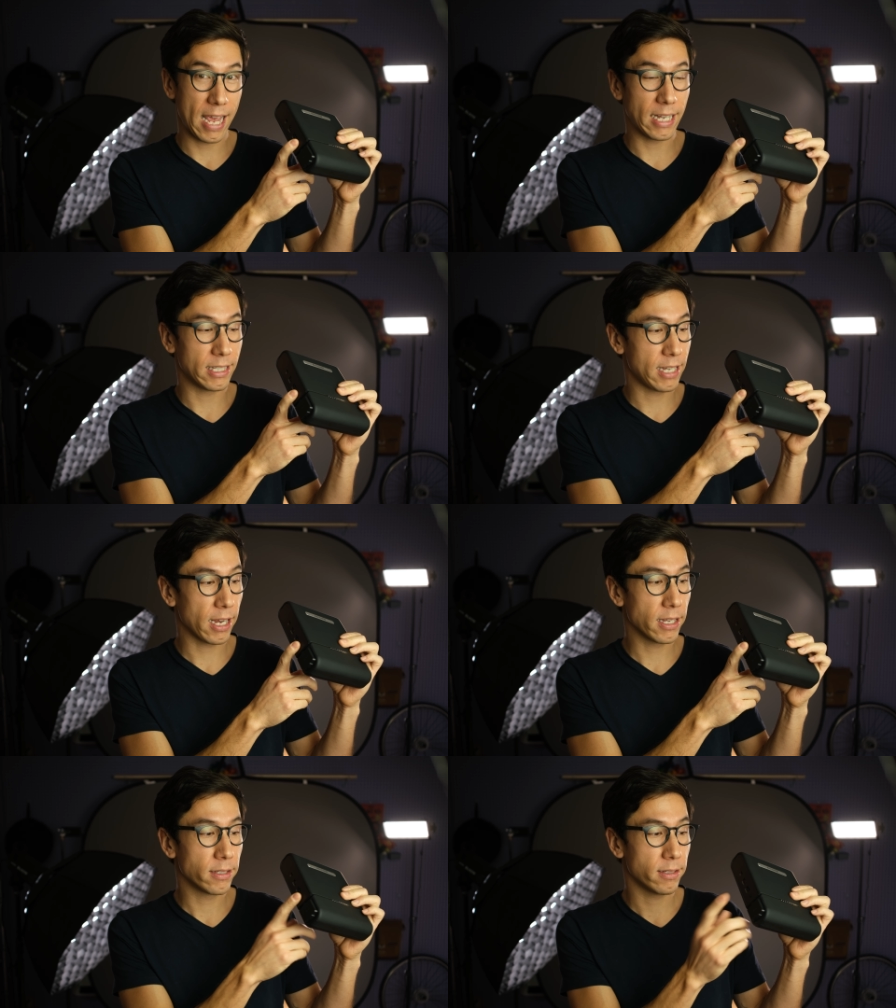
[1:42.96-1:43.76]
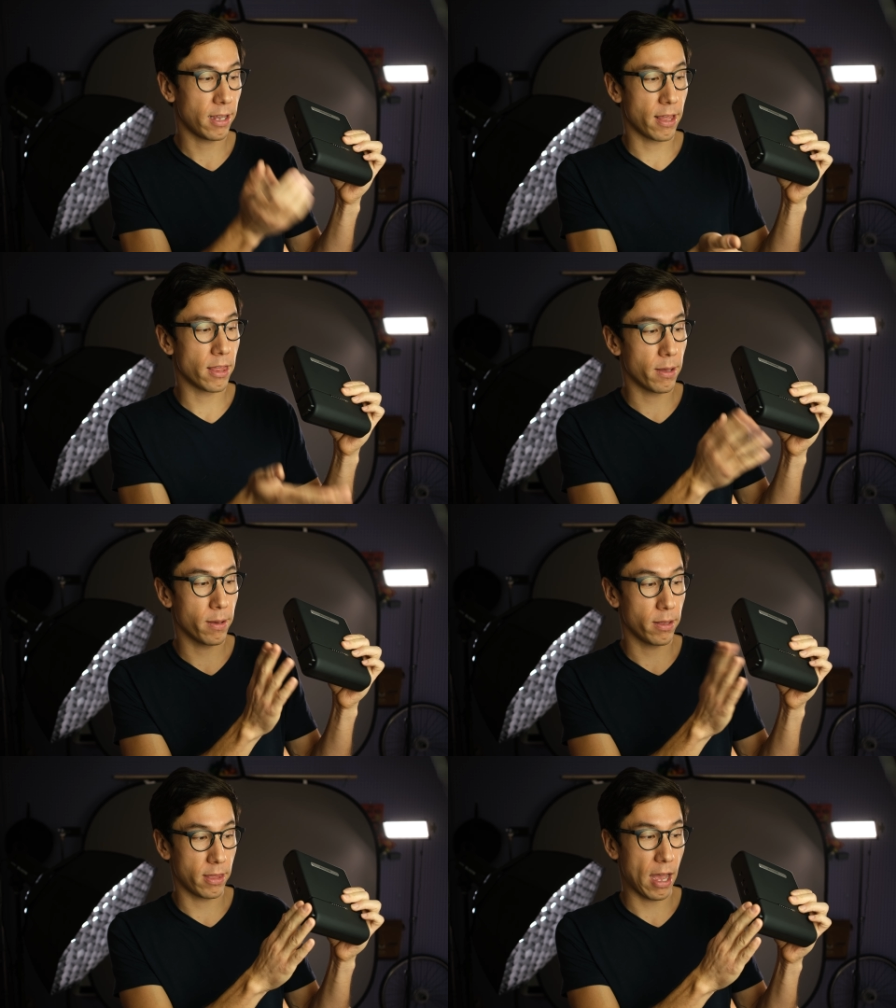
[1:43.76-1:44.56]
8 seconds, and then
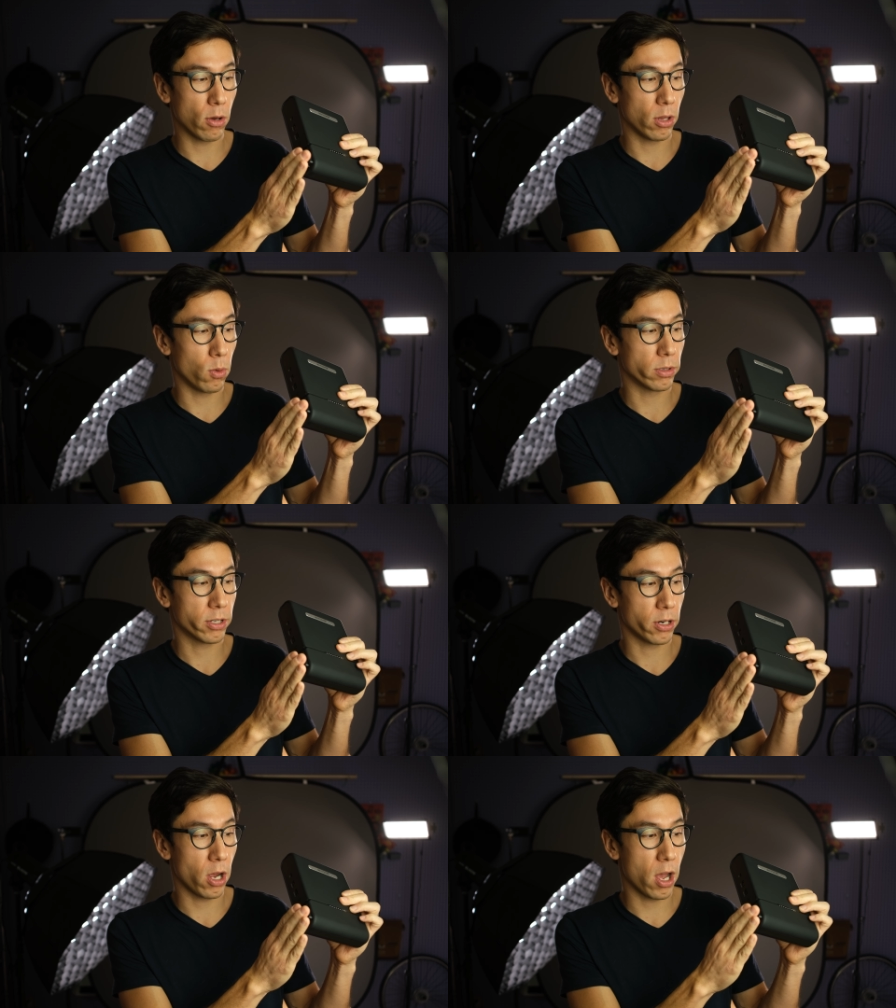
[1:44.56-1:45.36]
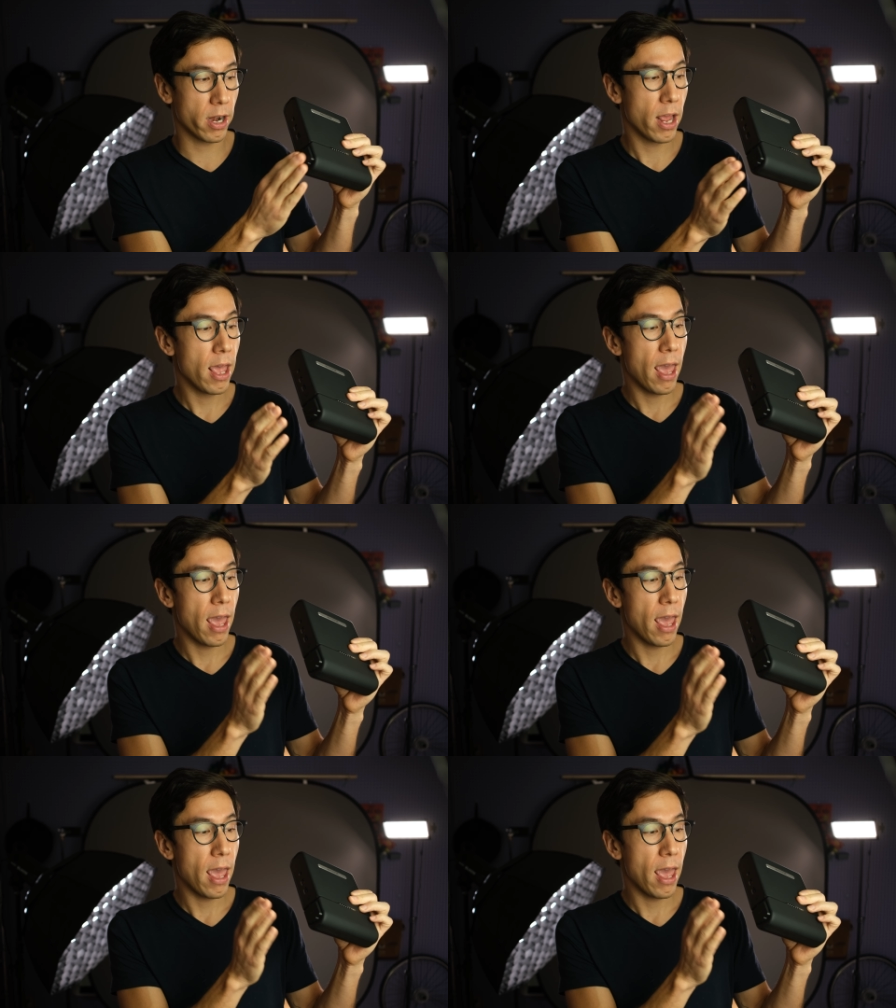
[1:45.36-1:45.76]
the outlet will turn on.